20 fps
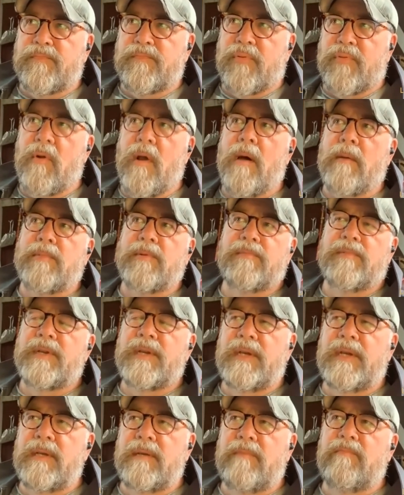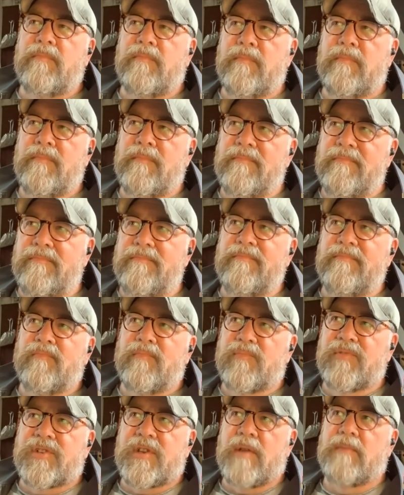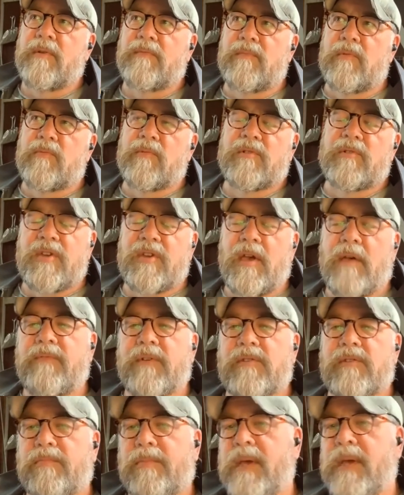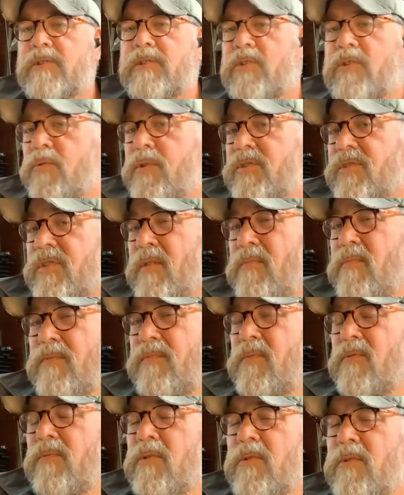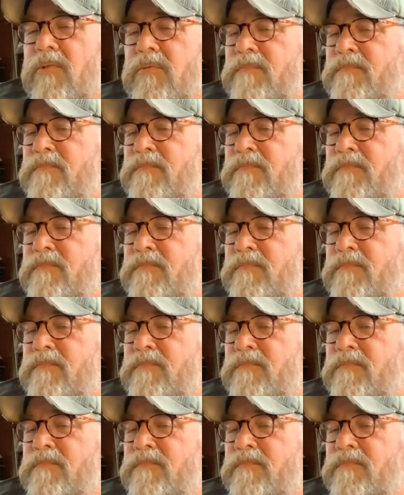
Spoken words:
probably, some of them are self-explanatory, some of them